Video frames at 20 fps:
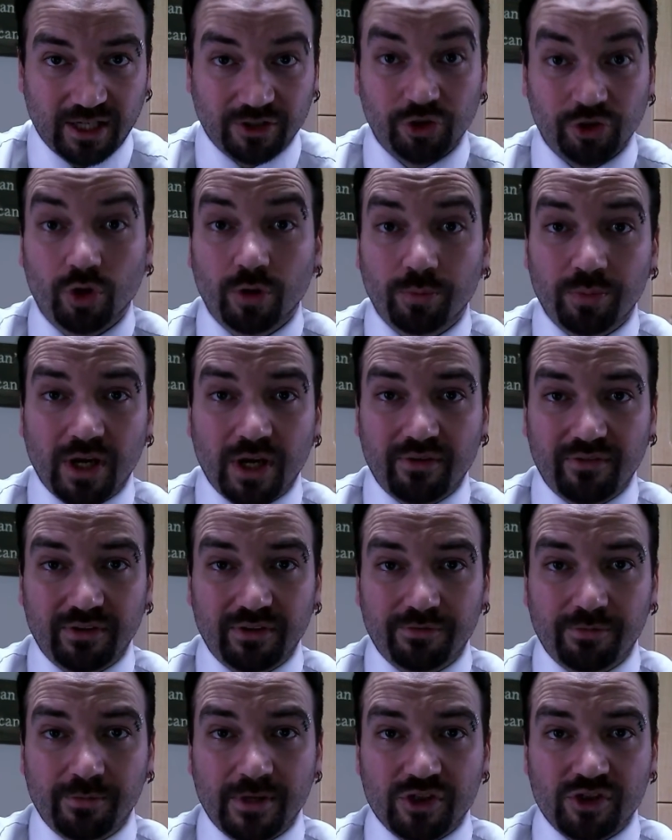Your private
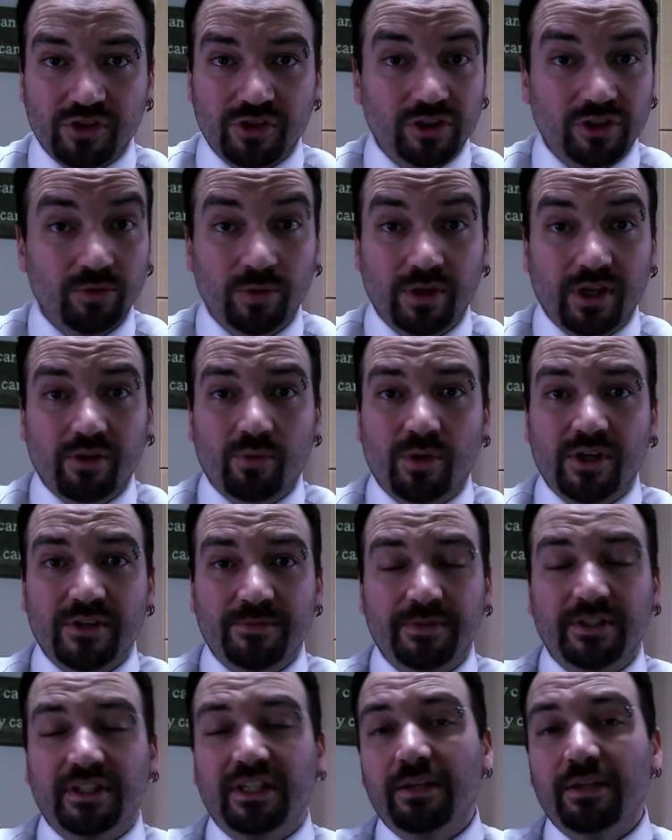information that you would otherwise
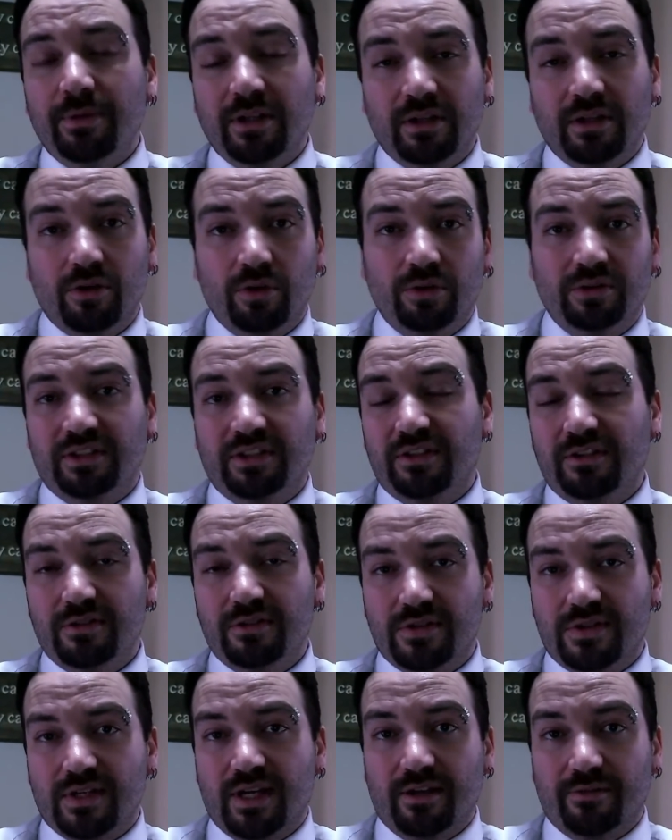be keeping and holding to
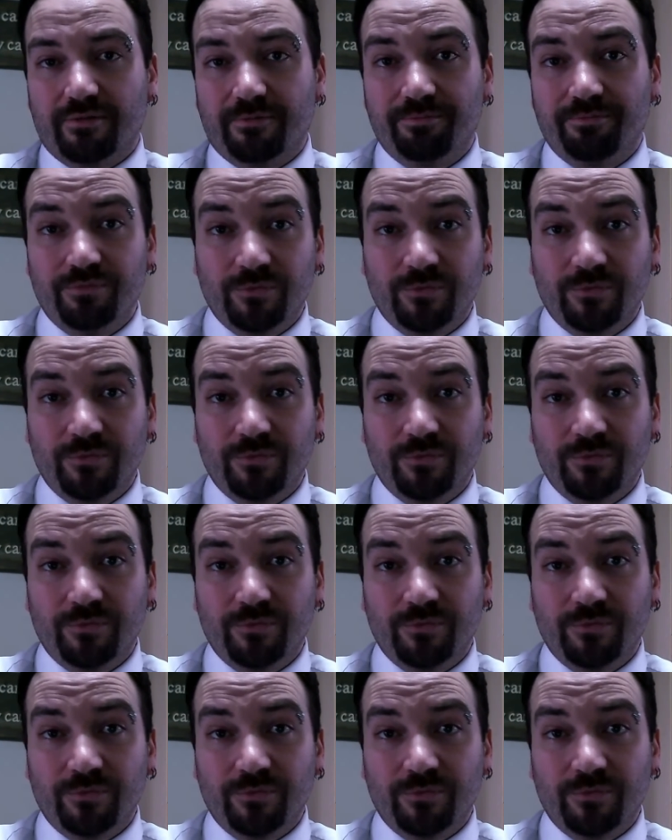yourself.